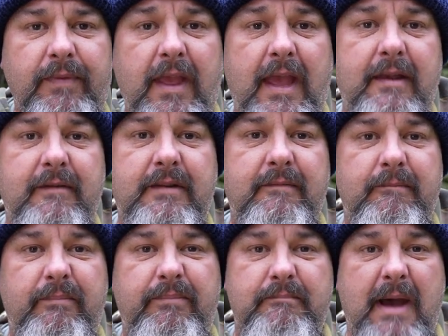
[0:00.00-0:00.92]

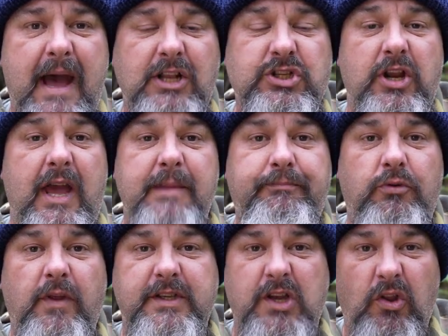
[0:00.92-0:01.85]
in March and
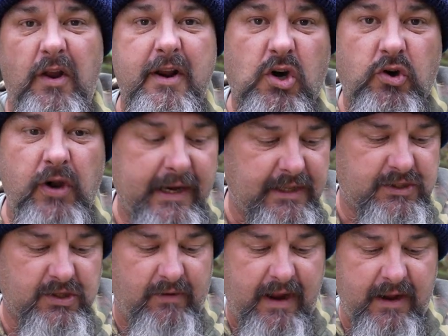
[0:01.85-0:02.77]
April, there's a lot of
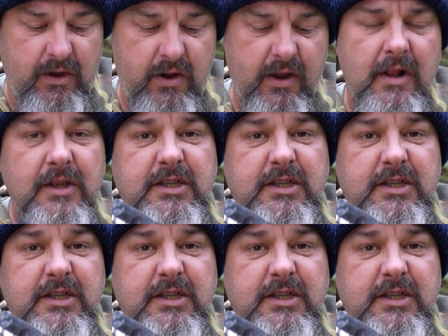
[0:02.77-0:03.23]
crickets around,